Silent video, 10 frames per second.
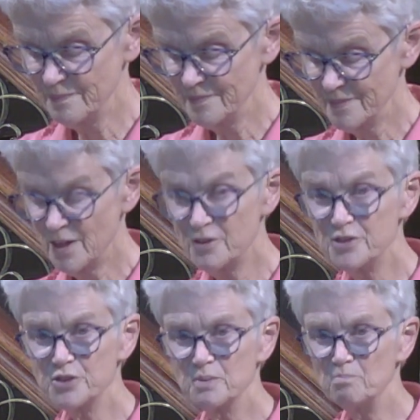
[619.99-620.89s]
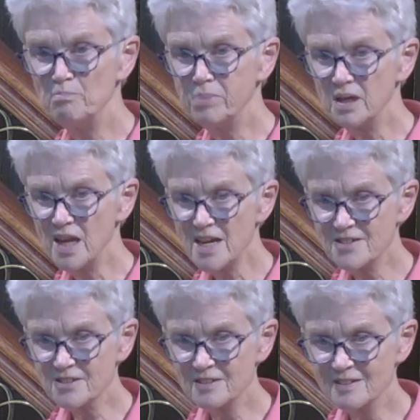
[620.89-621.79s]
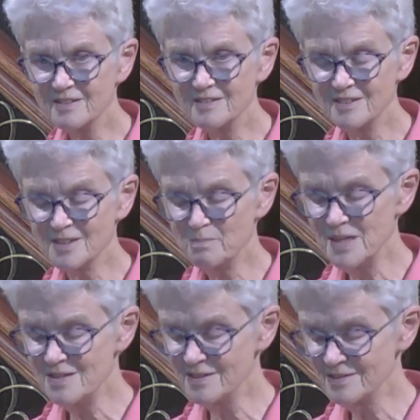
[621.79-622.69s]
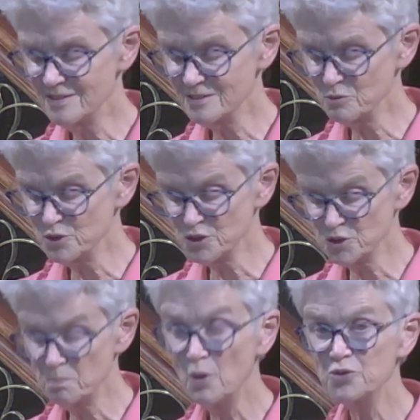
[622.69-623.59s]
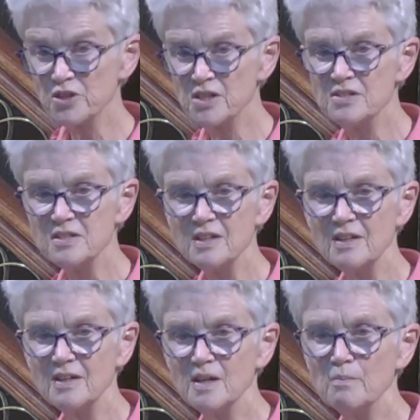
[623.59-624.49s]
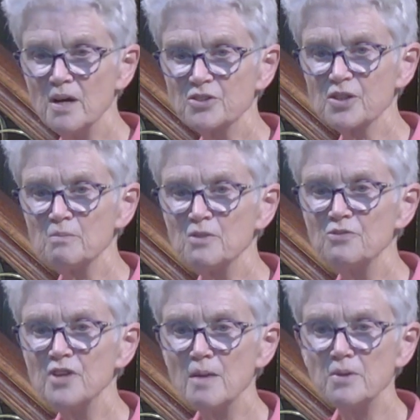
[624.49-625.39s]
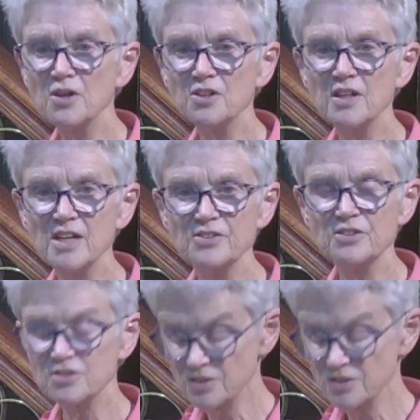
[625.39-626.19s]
Now, this blatant disobedience was spotted by some of Nebuchadnezzar's